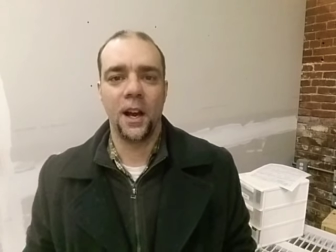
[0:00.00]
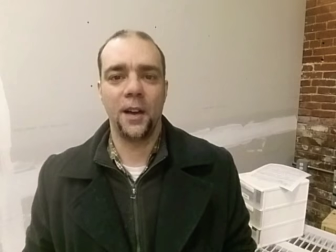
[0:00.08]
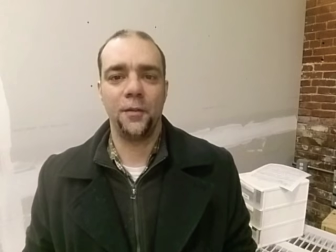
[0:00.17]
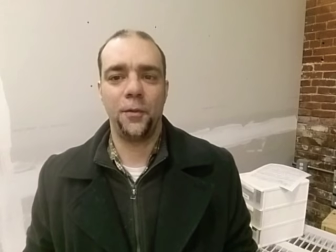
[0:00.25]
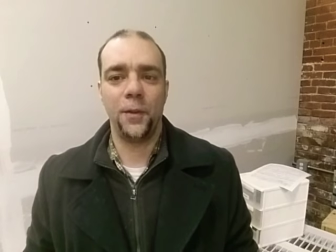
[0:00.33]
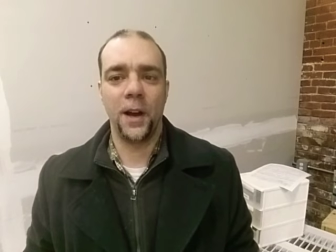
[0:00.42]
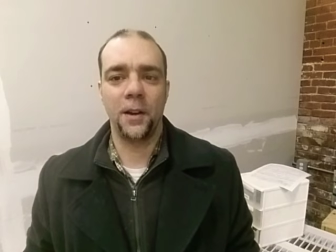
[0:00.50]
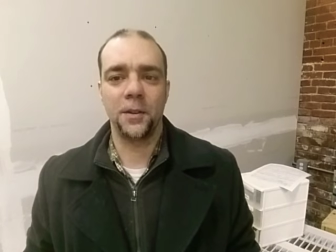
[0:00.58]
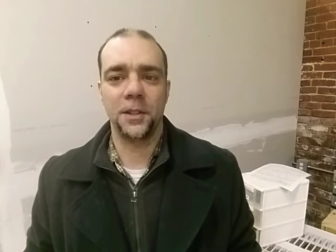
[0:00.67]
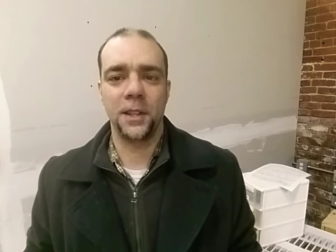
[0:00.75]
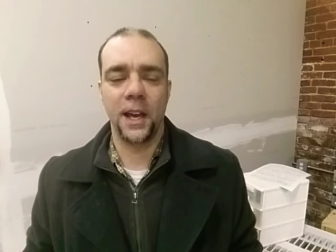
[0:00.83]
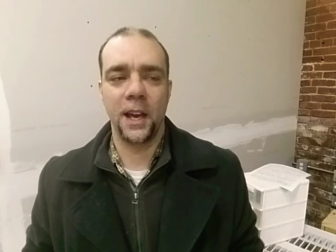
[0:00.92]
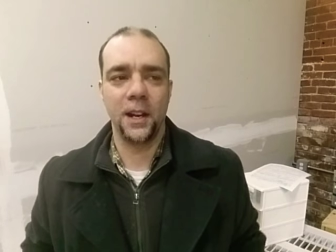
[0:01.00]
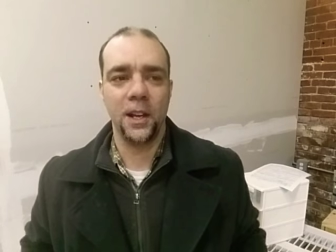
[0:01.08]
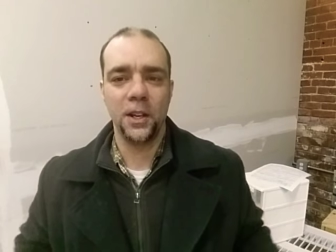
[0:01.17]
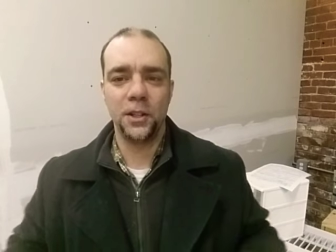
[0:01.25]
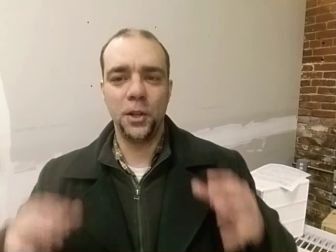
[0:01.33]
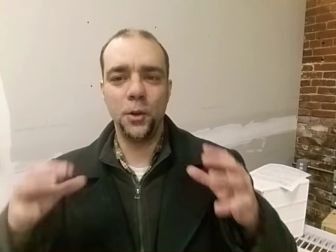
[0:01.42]
I've found that
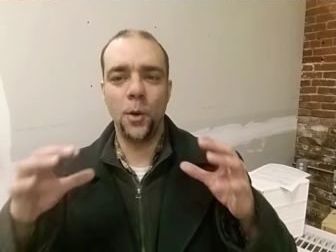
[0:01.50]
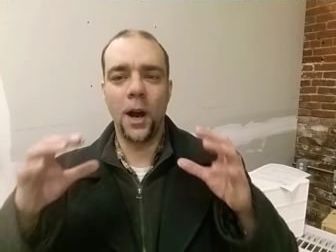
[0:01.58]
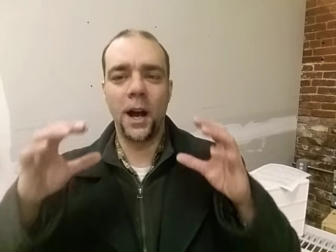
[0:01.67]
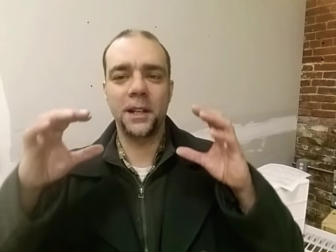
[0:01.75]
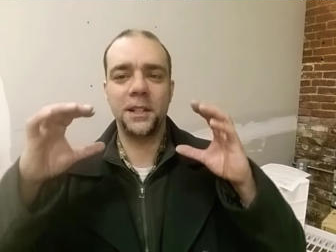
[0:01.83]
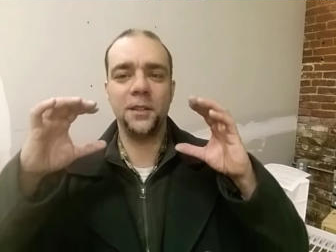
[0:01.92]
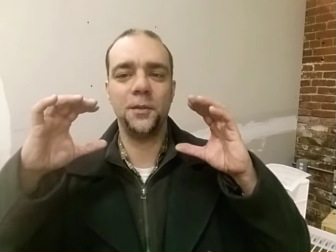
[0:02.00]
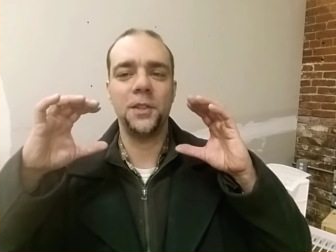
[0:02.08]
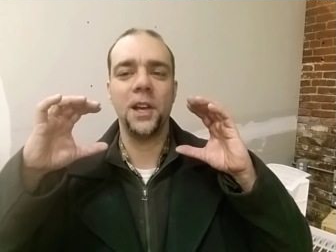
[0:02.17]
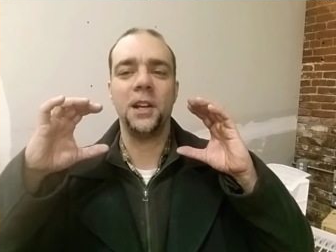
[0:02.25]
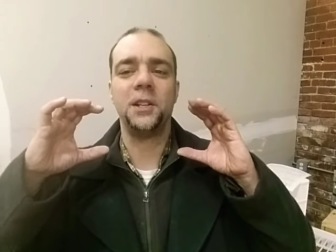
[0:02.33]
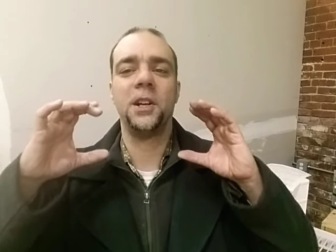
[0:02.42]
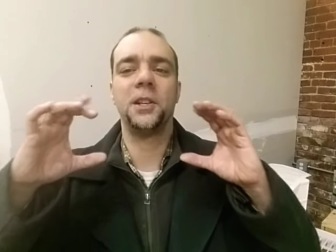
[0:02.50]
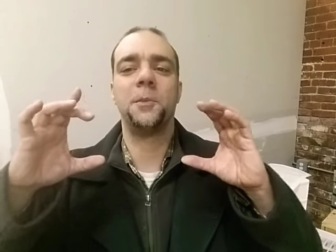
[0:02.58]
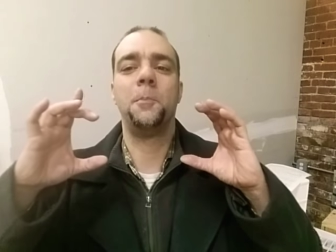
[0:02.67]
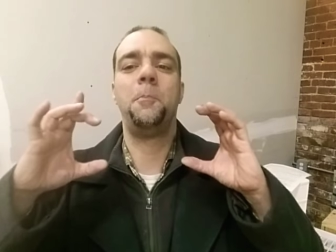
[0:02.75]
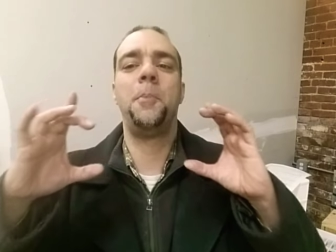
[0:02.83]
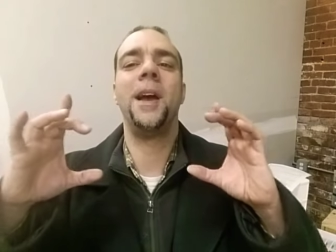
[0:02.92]
two octaves
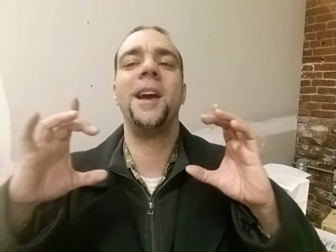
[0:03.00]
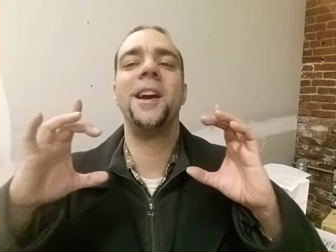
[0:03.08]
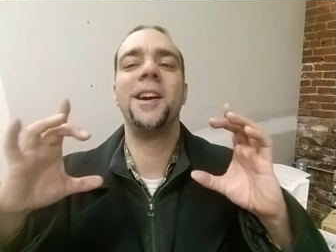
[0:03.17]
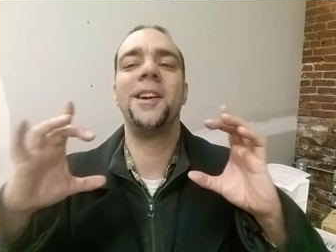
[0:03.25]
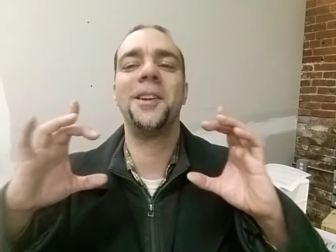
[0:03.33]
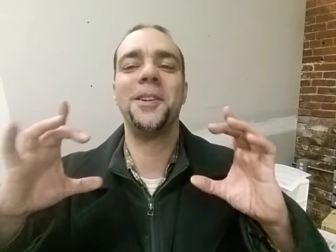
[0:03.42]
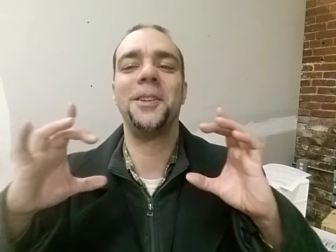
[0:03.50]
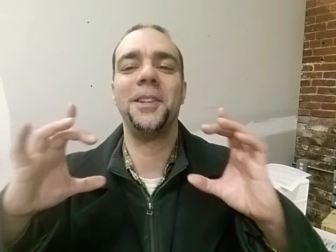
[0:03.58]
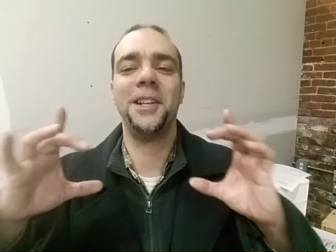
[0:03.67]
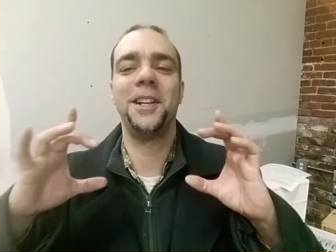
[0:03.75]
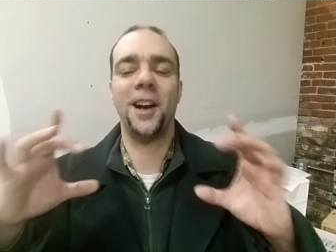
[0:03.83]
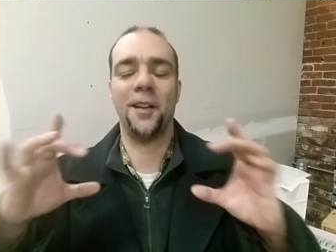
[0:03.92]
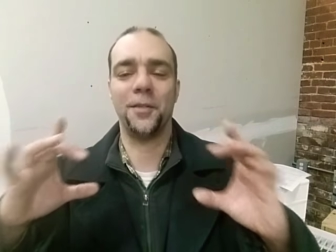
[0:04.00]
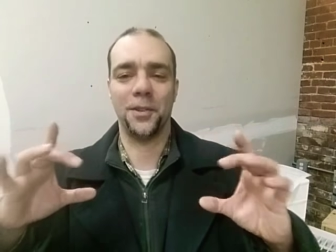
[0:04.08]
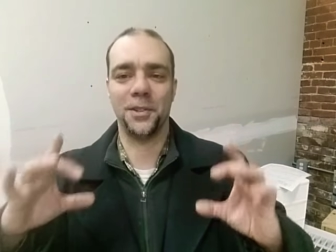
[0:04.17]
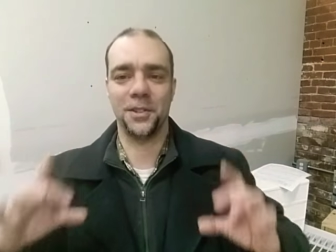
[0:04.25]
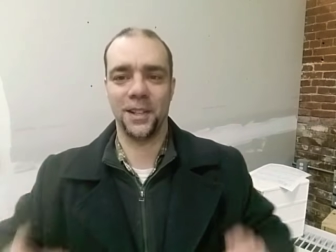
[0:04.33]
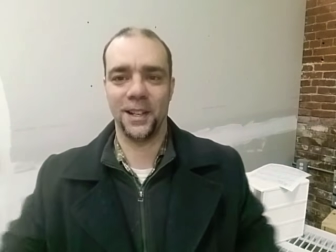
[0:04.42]
just barely
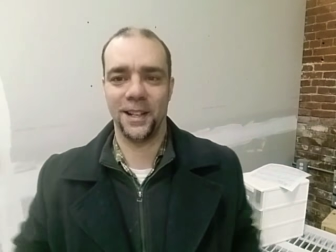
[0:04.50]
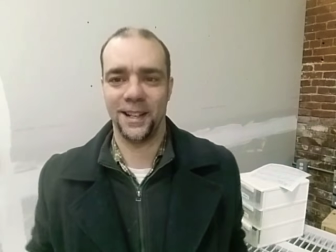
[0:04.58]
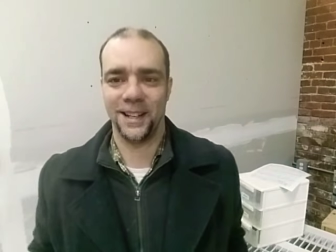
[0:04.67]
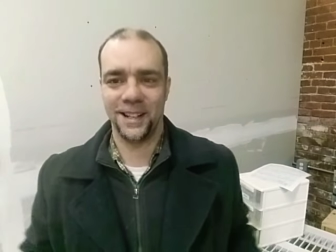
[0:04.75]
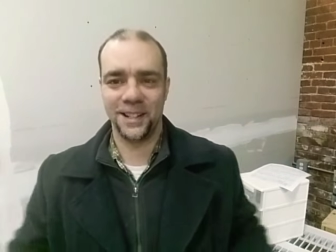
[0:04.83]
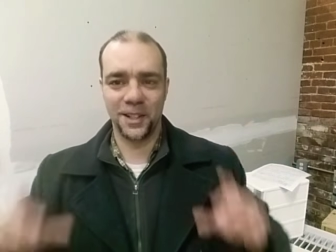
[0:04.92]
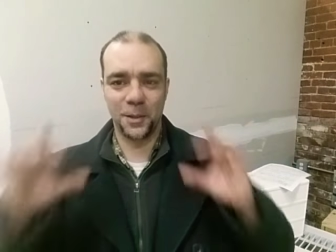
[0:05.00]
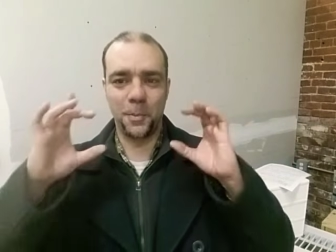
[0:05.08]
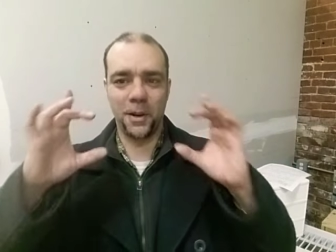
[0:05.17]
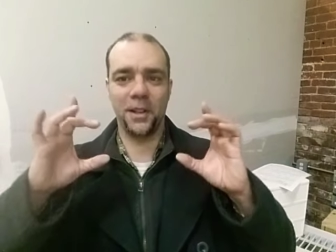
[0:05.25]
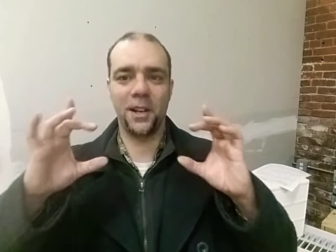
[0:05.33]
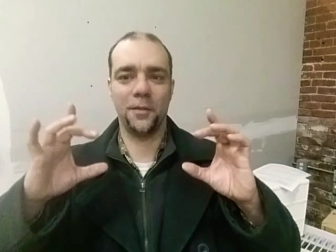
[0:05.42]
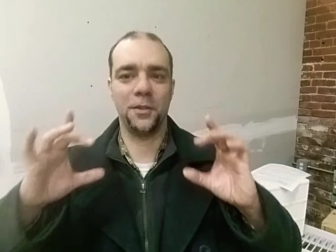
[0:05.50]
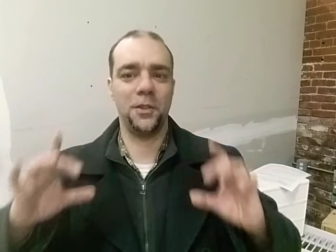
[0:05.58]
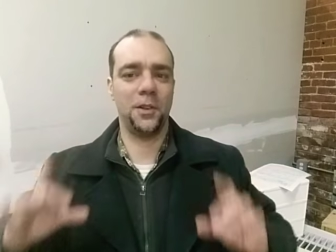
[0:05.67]
covers, just barely covers.